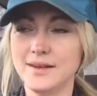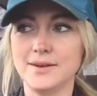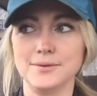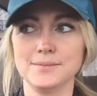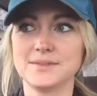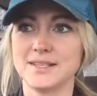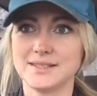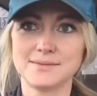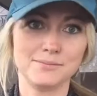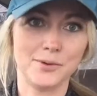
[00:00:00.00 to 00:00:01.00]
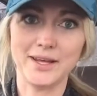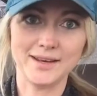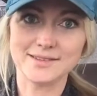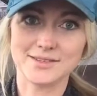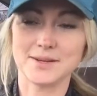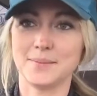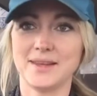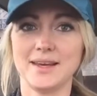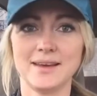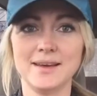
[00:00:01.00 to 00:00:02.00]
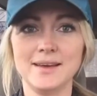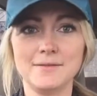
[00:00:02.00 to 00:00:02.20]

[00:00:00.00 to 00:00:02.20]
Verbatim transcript: you know, 6 weeks or something.